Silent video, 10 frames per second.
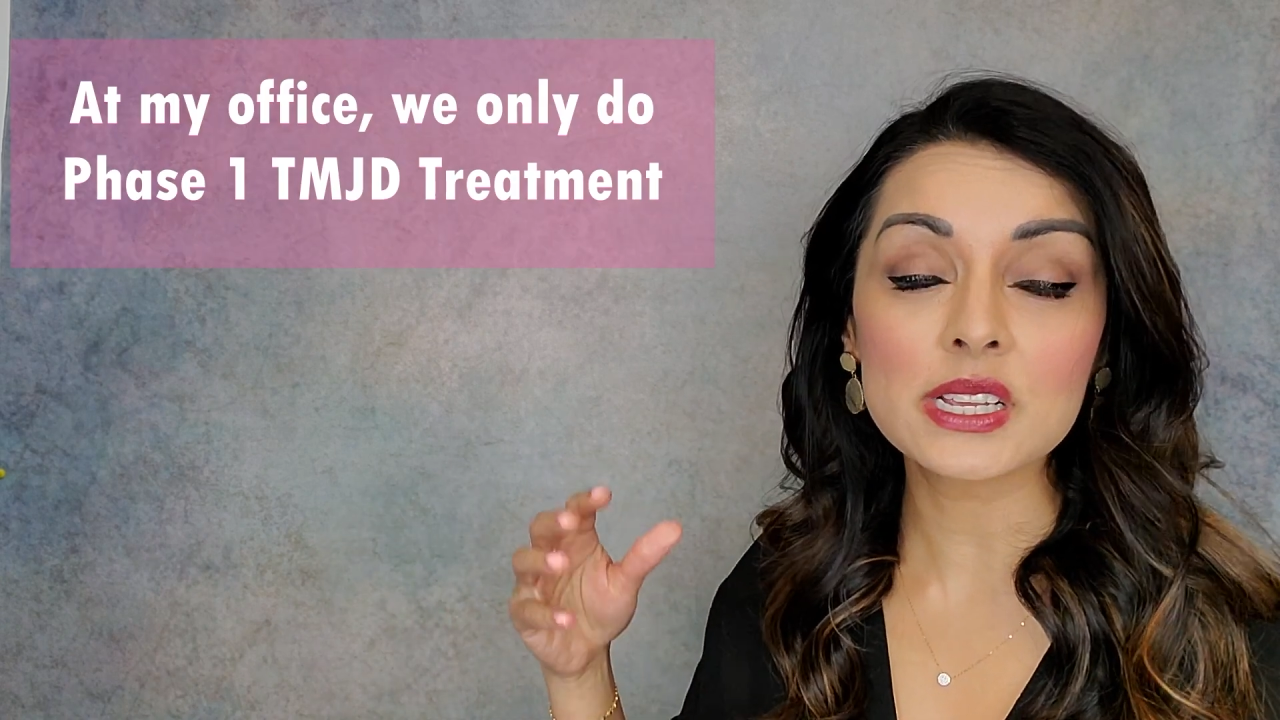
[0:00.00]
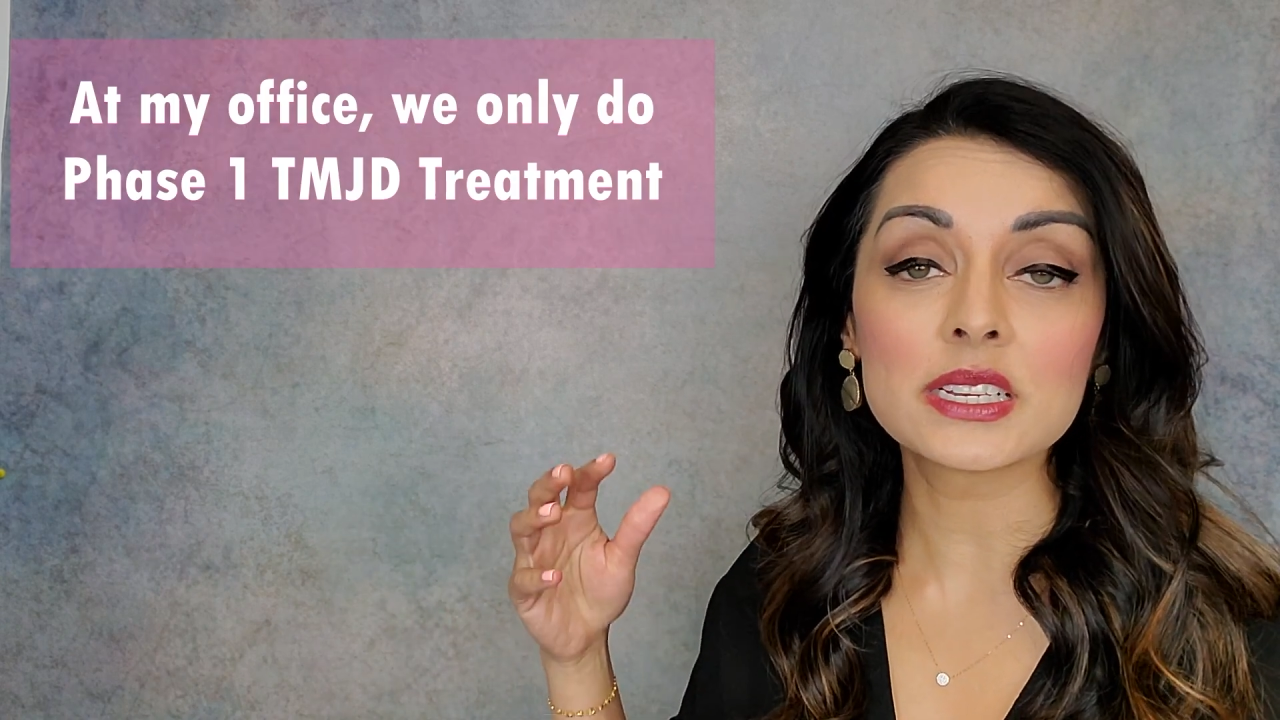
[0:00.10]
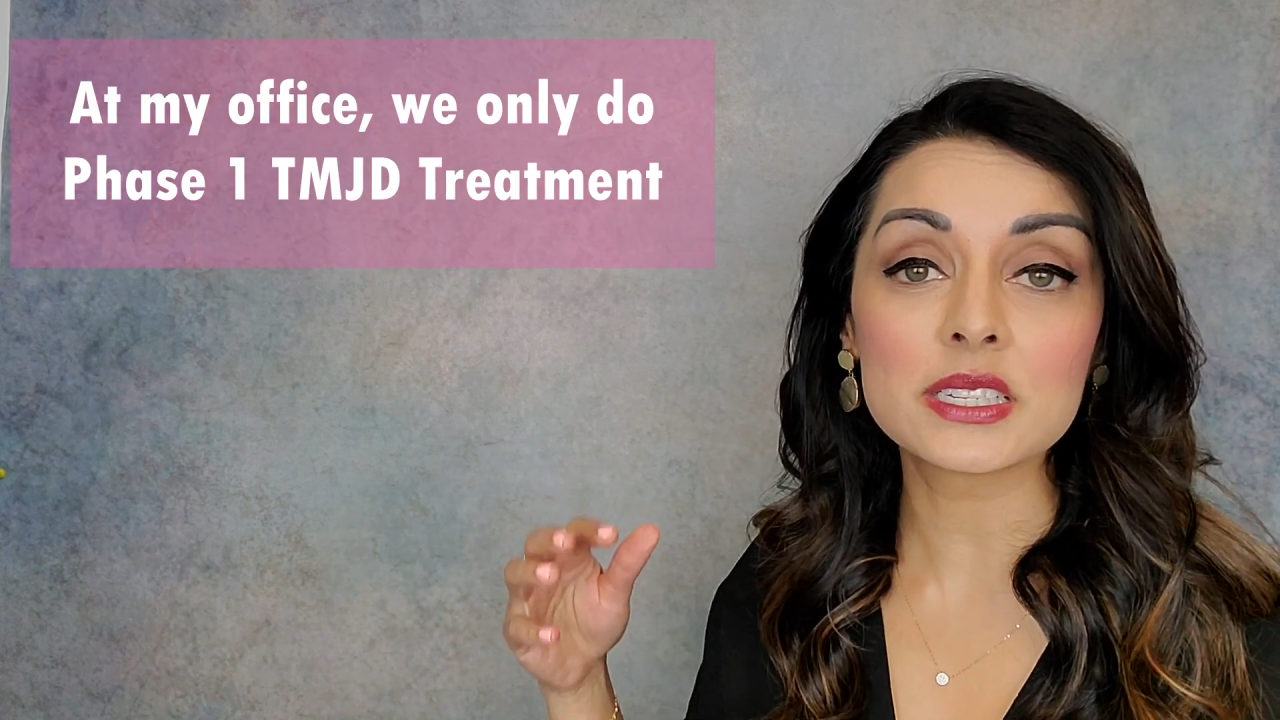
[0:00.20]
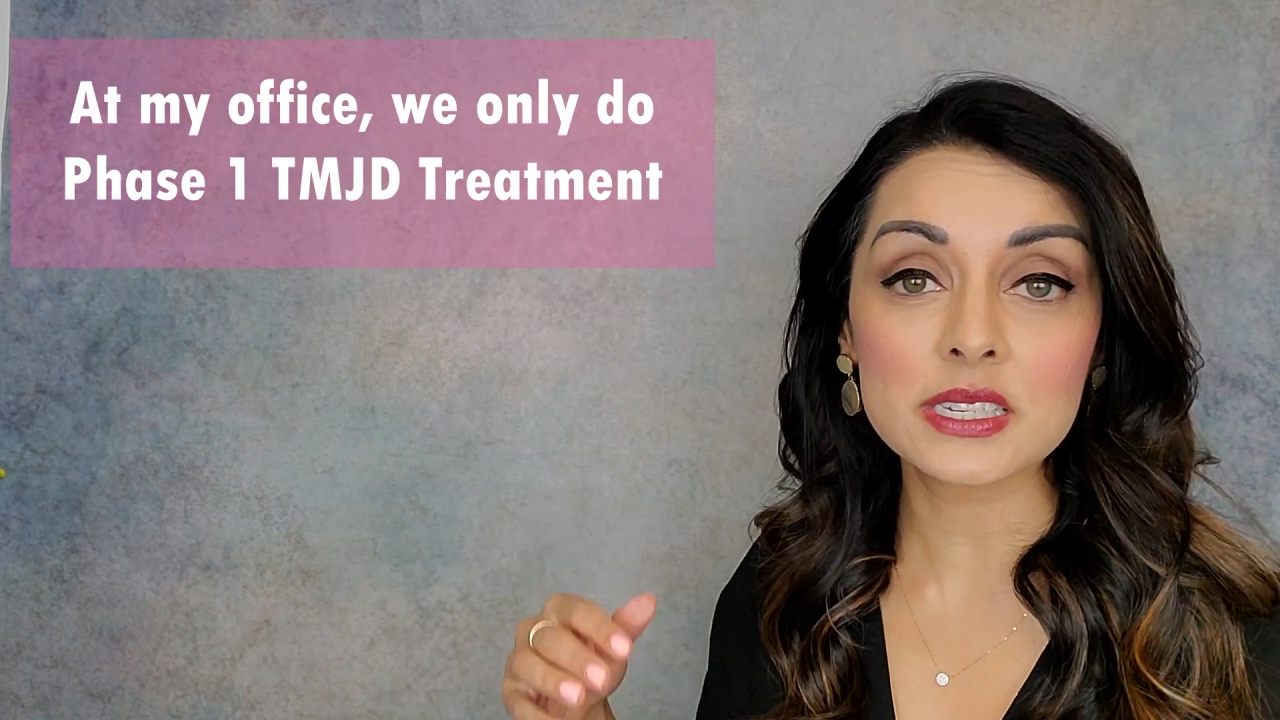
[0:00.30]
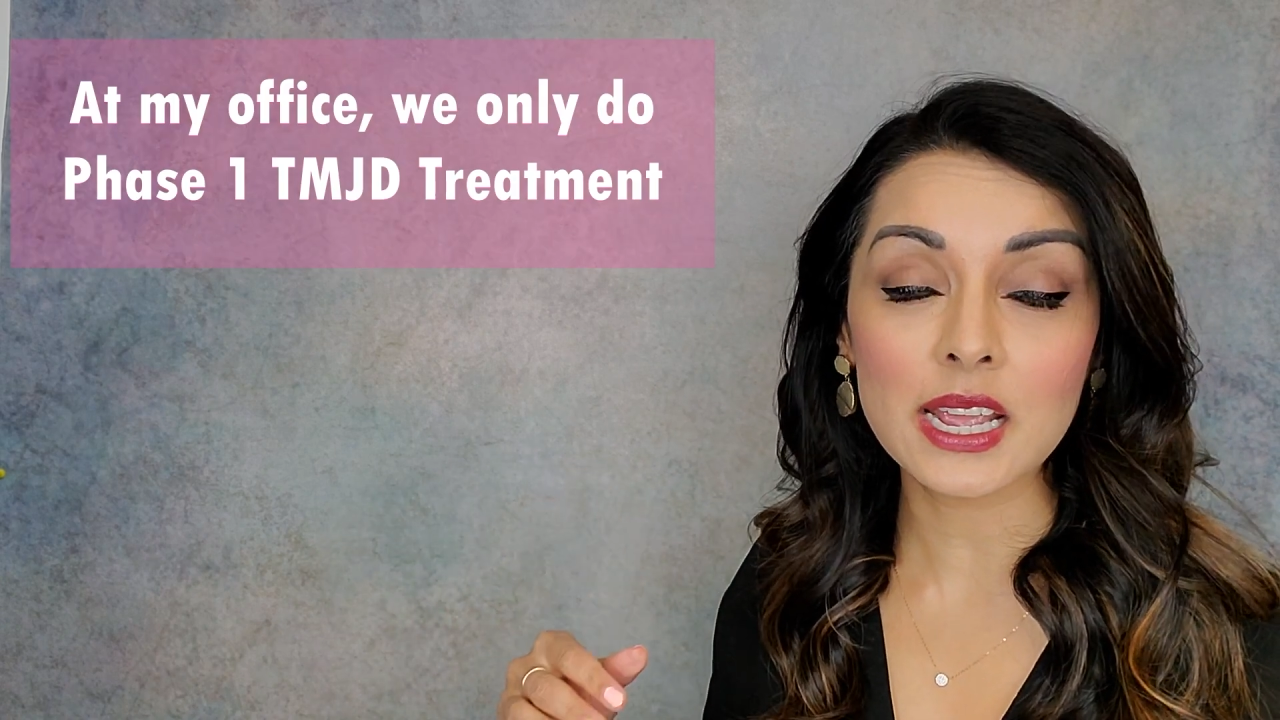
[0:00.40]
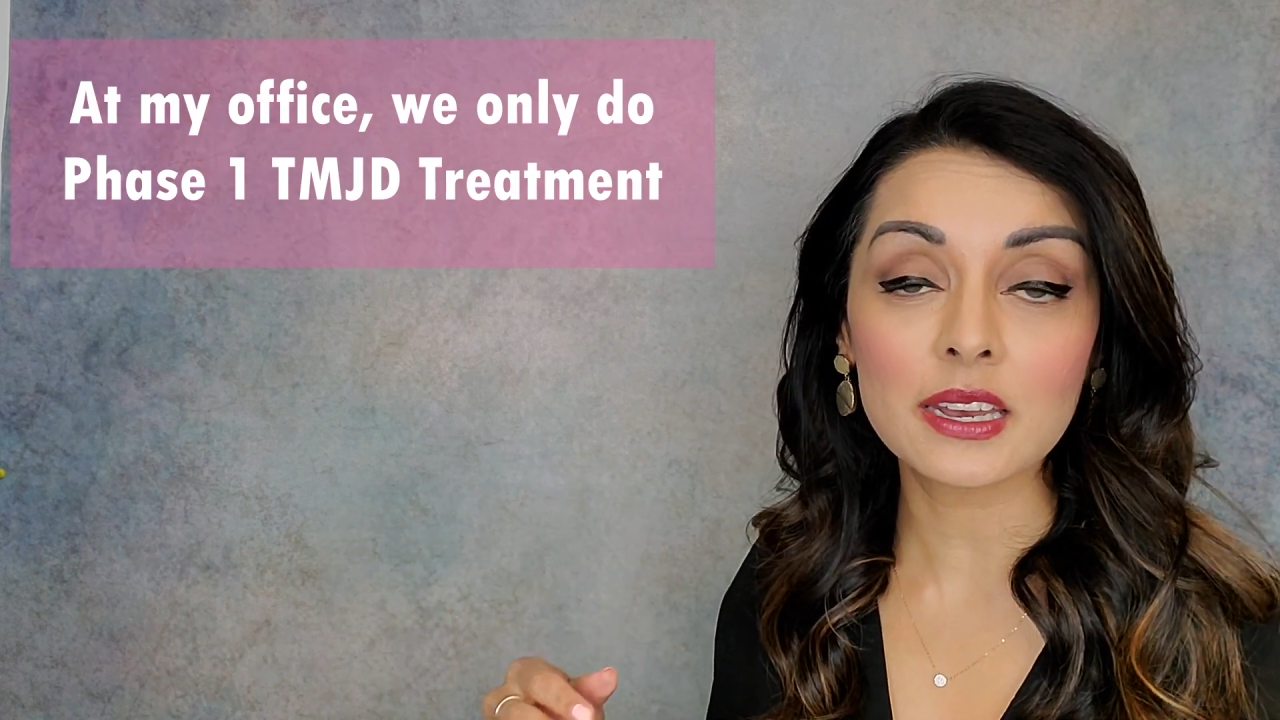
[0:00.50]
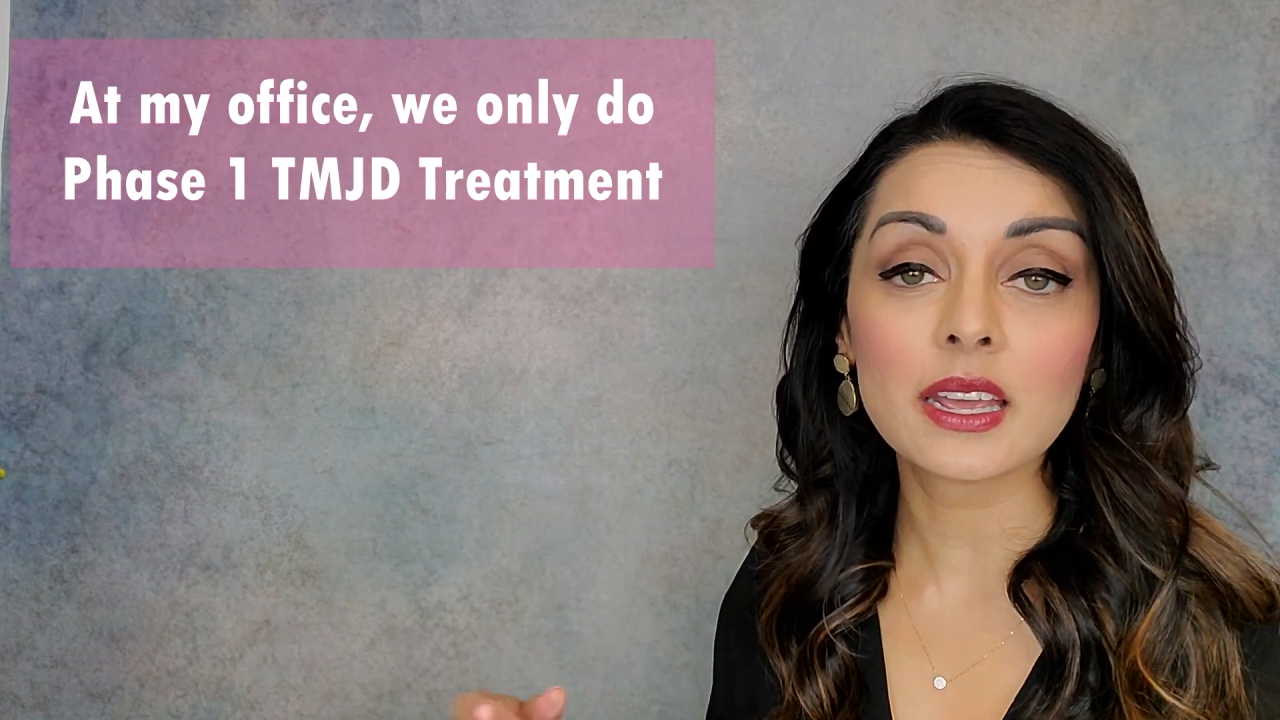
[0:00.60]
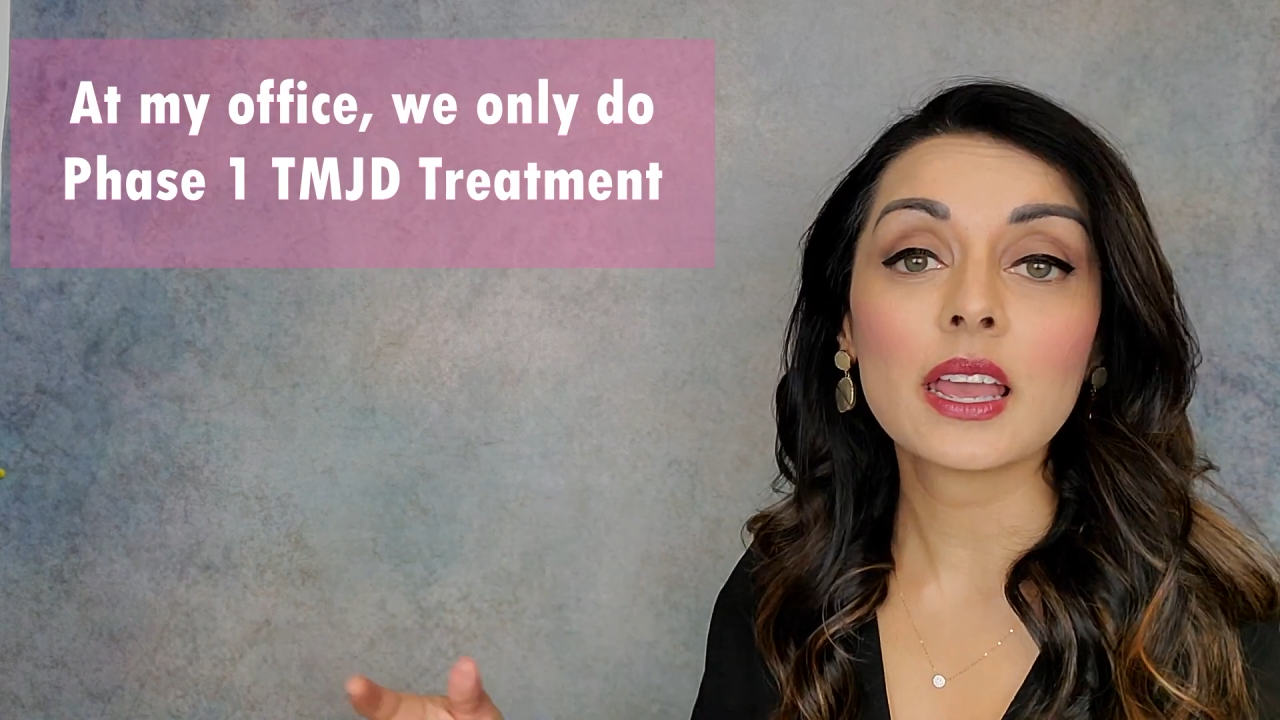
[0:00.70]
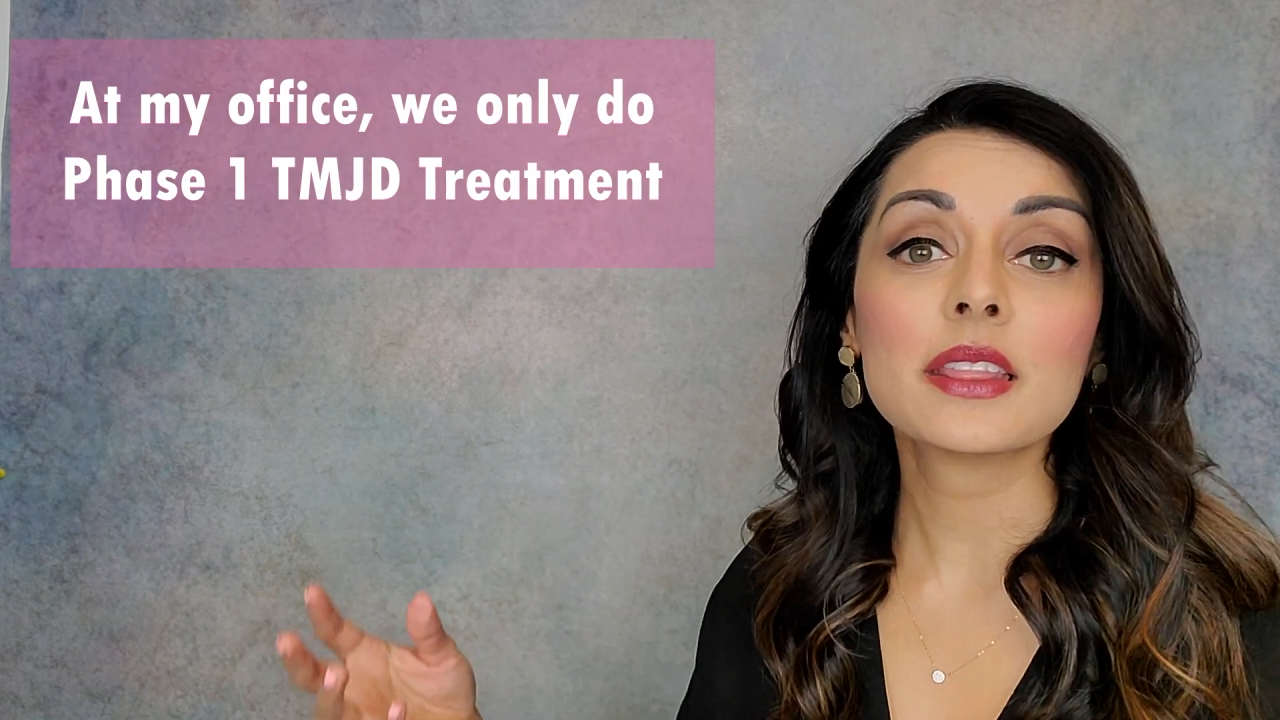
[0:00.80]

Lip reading: and state